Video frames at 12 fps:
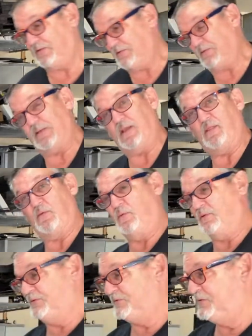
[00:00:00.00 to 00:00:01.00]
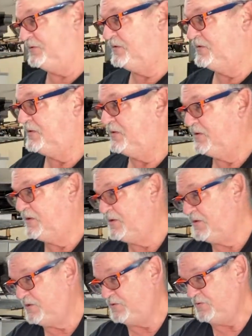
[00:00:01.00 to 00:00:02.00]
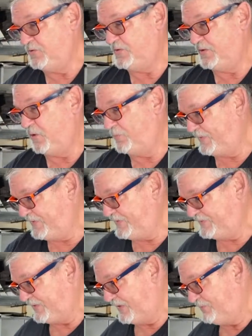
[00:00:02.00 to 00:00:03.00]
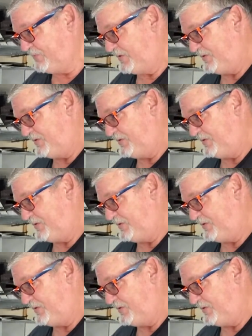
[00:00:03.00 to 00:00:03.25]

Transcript: the other ones, you can open these up.